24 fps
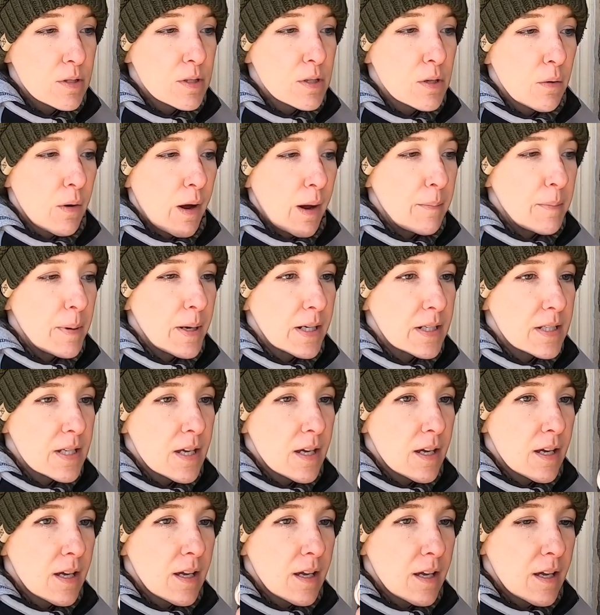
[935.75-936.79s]
So I picked
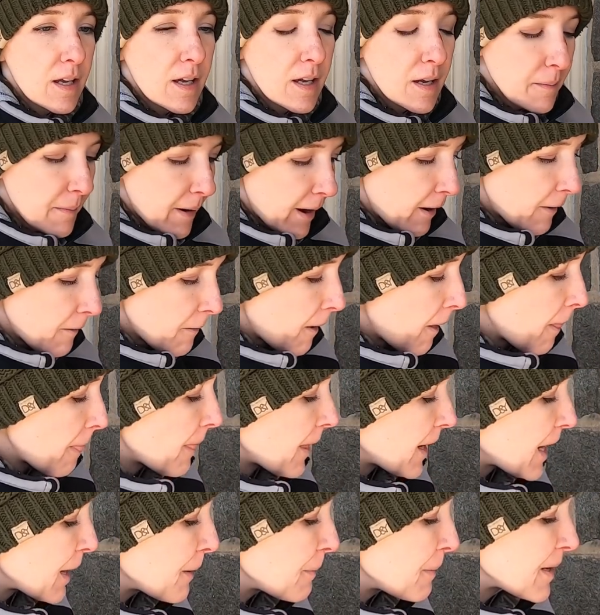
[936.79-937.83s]
him out and
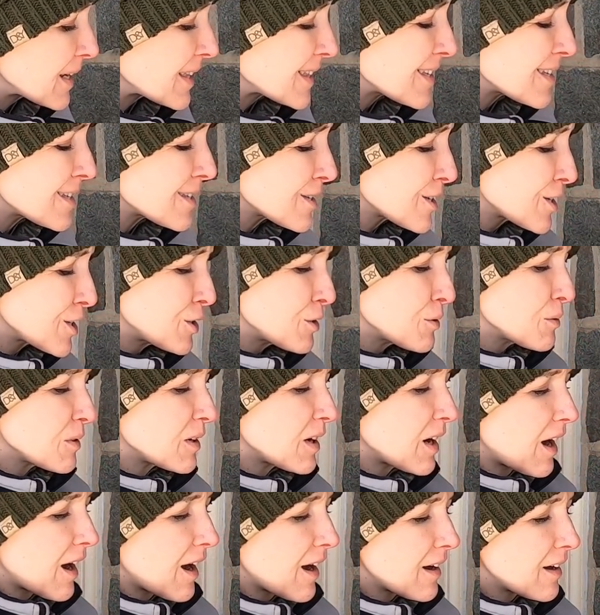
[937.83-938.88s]
then I picked this cute
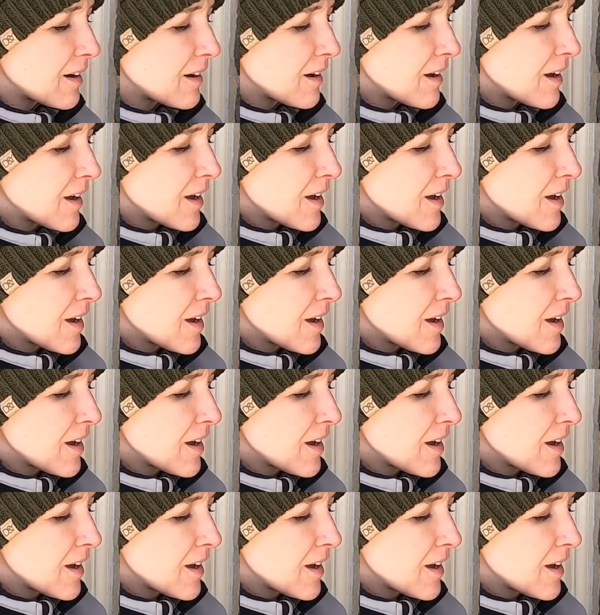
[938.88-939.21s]
guy,